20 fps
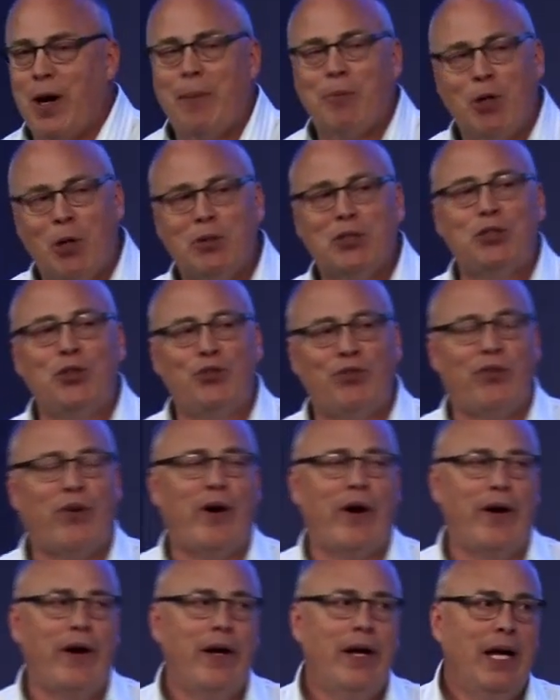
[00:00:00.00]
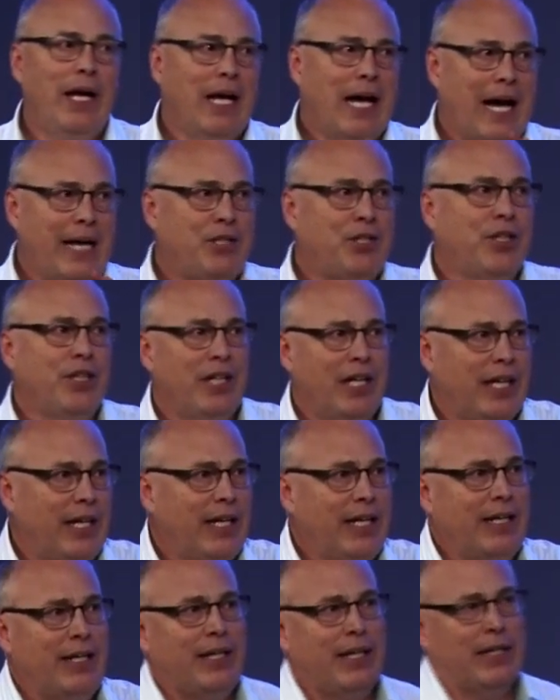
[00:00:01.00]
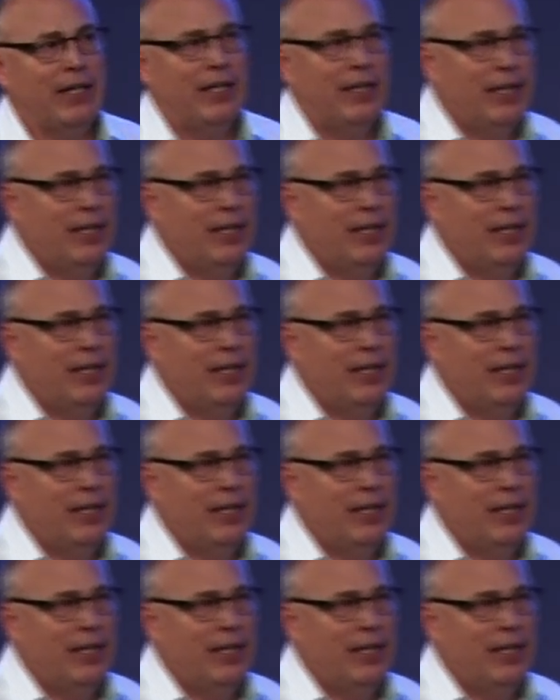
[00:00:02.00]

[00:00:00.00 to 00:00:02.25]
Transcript: I'm going too far. I shouldn't get into.